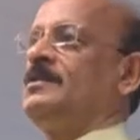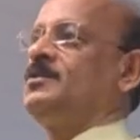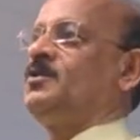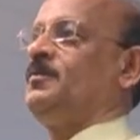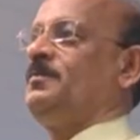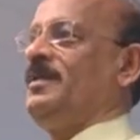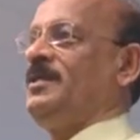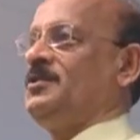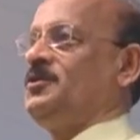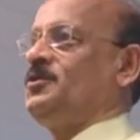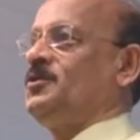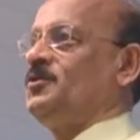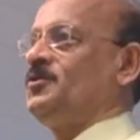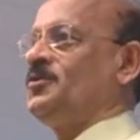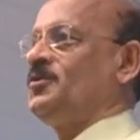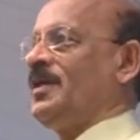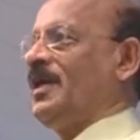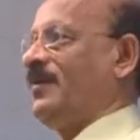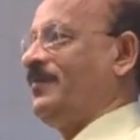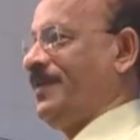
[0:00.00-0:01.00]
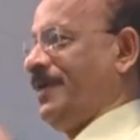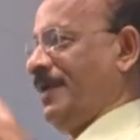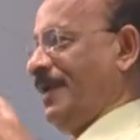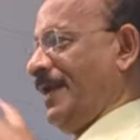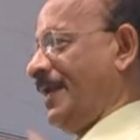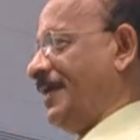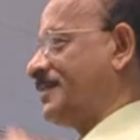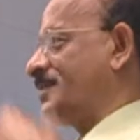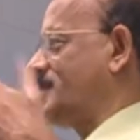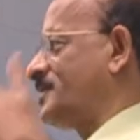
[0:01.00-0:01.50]
to meet you, have a
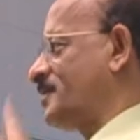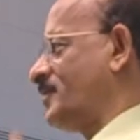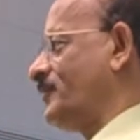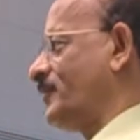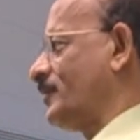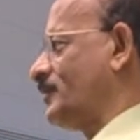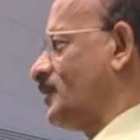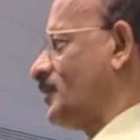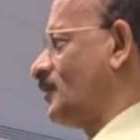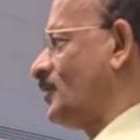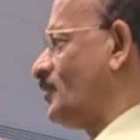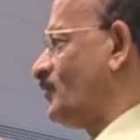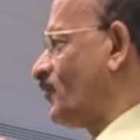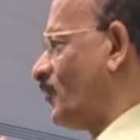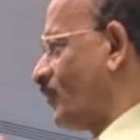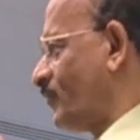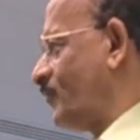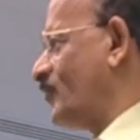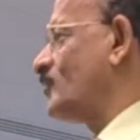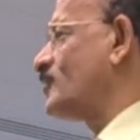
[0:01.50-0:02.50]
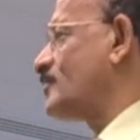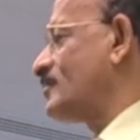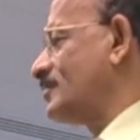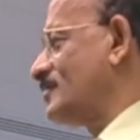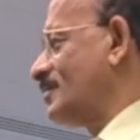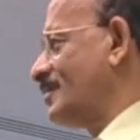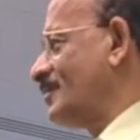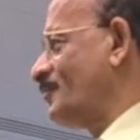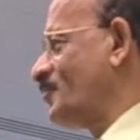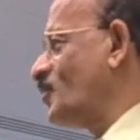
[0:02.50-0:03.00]
relationship with you for a few,
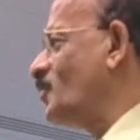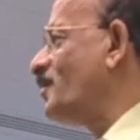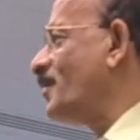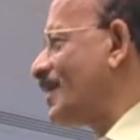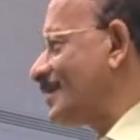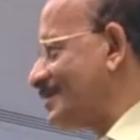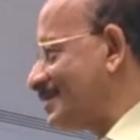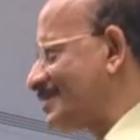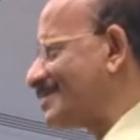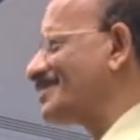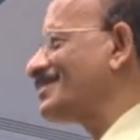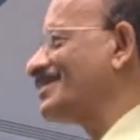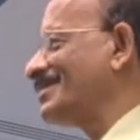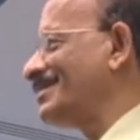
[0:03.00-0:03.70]
few months,